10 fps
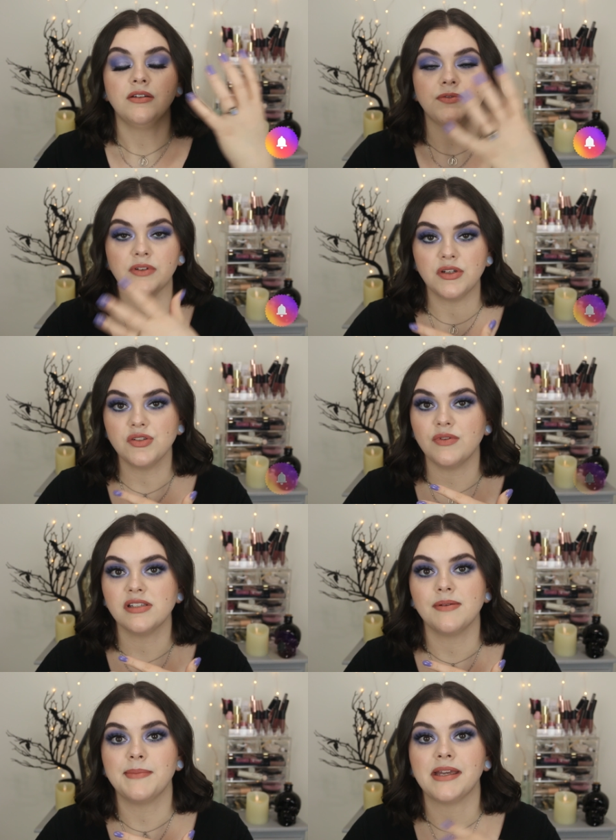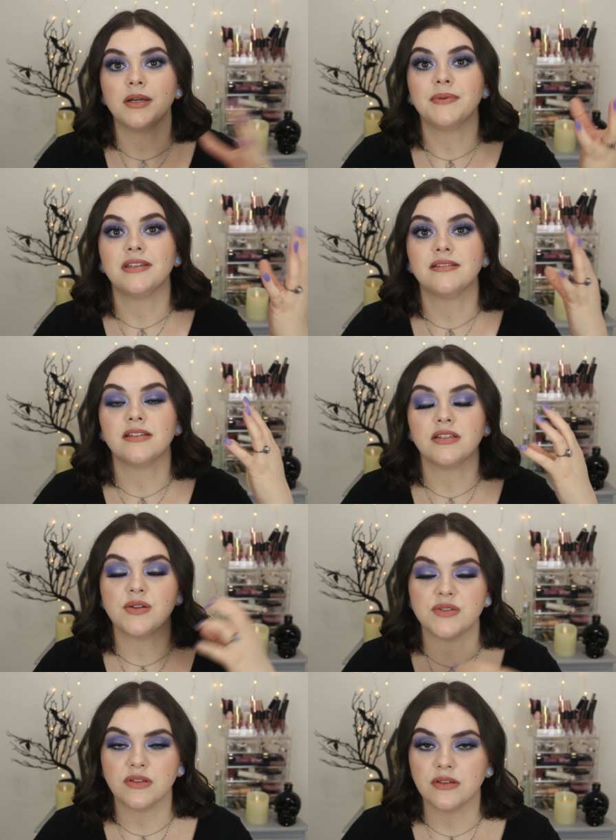finish the rest of my makeup and then
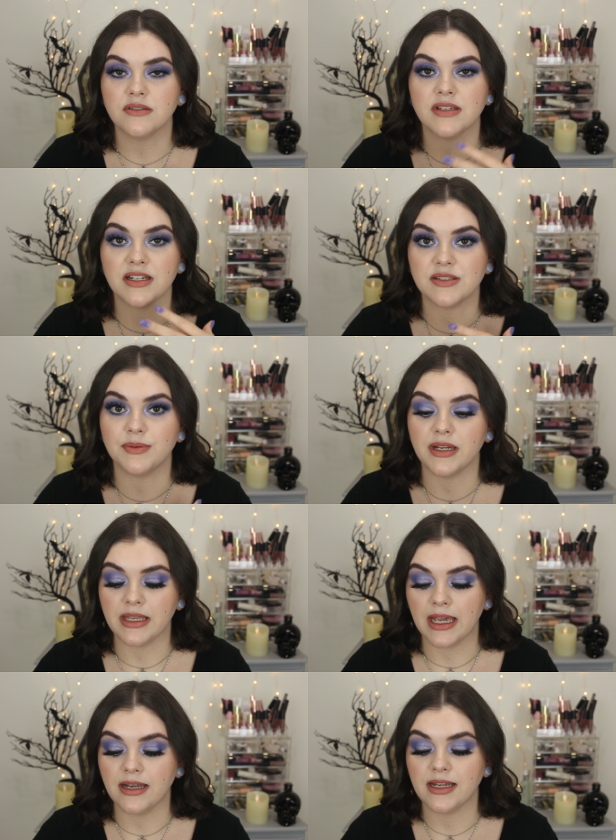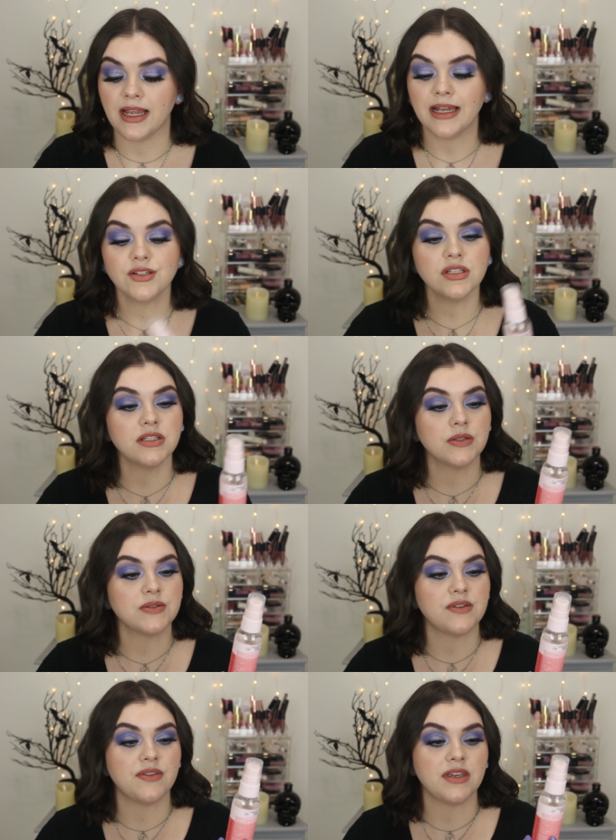use a setting spray again. And I actually
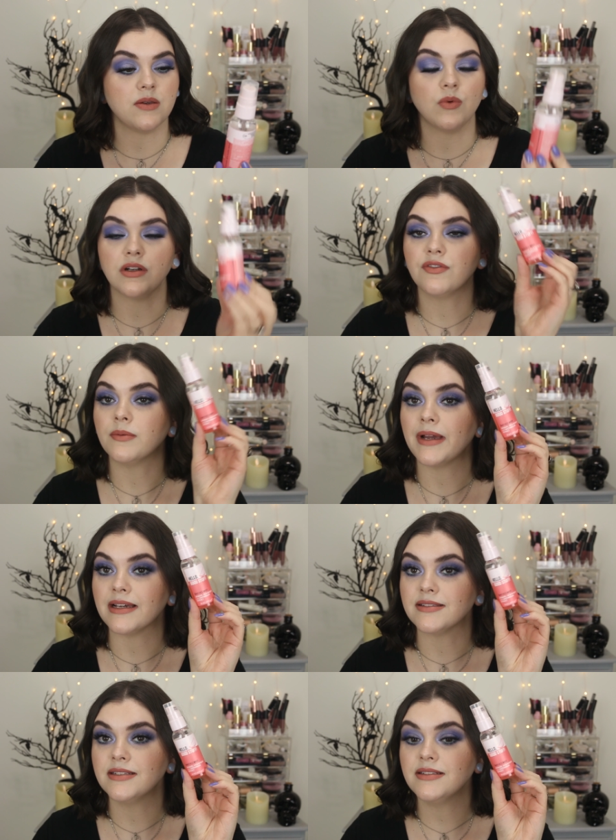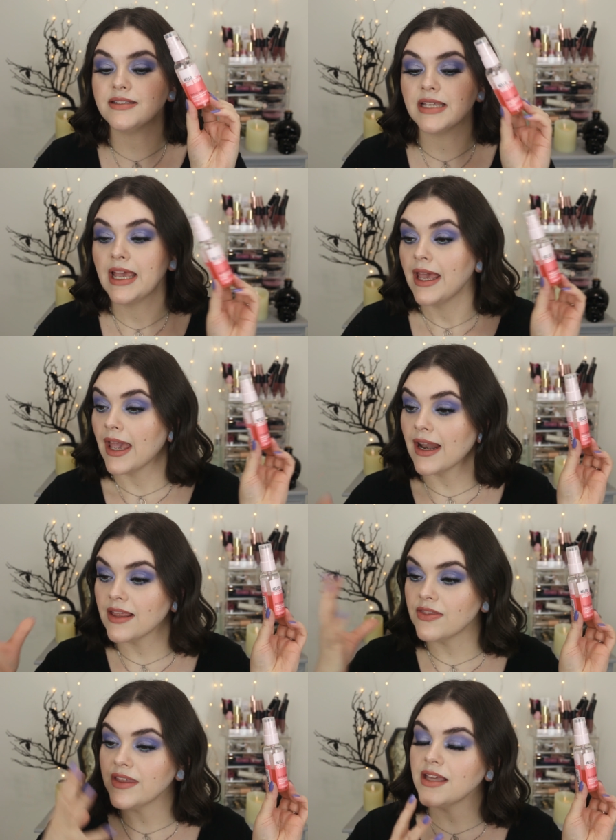used the one from Essence, and I
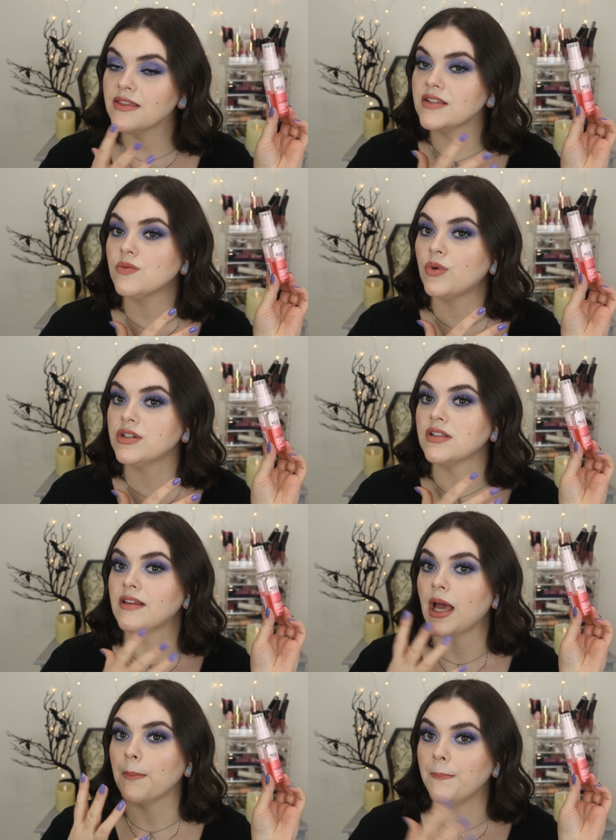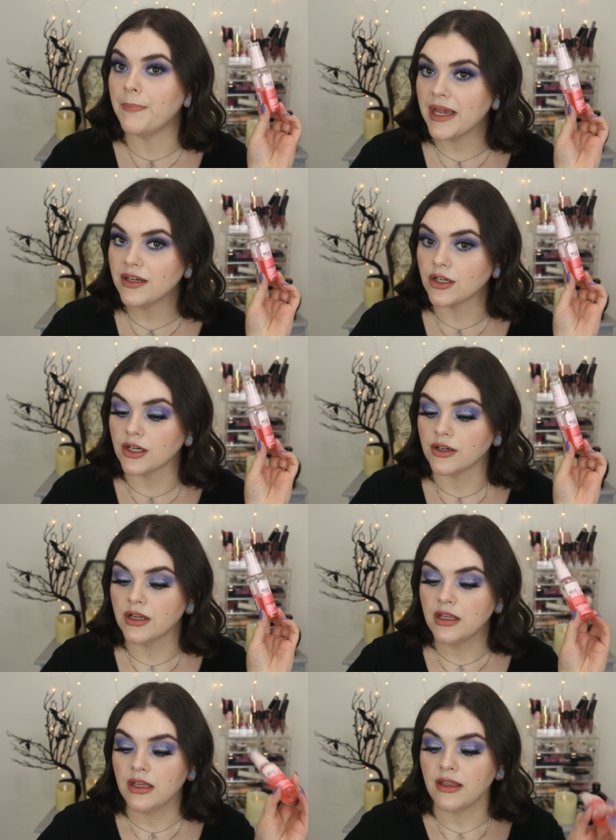think this worked a lot better
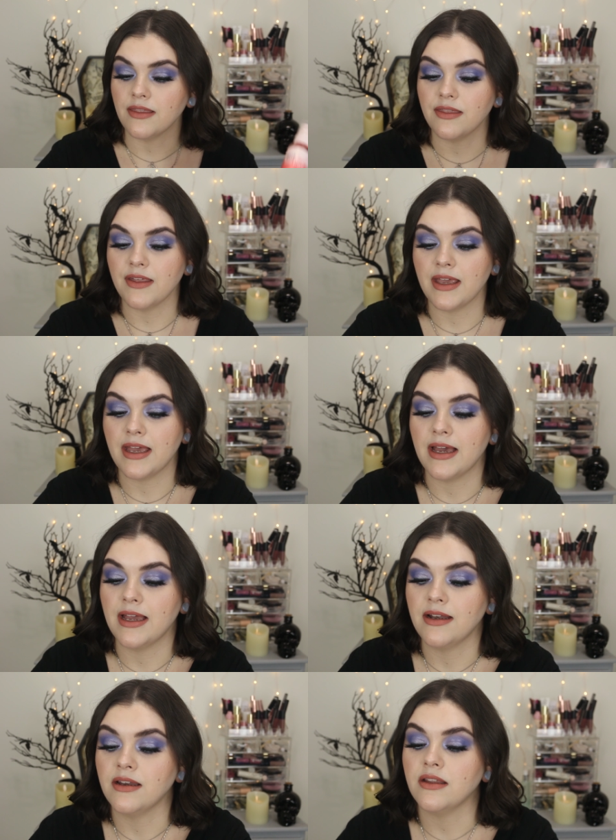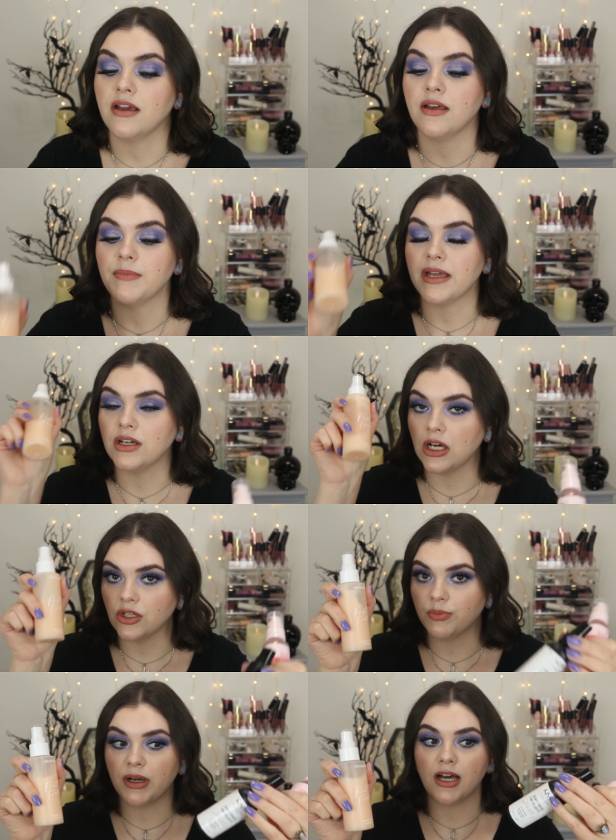than my
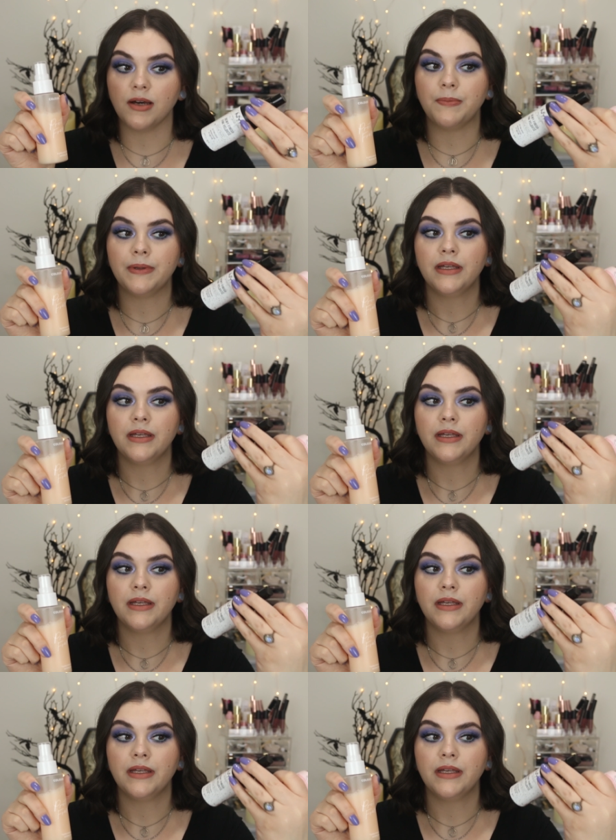ColourPop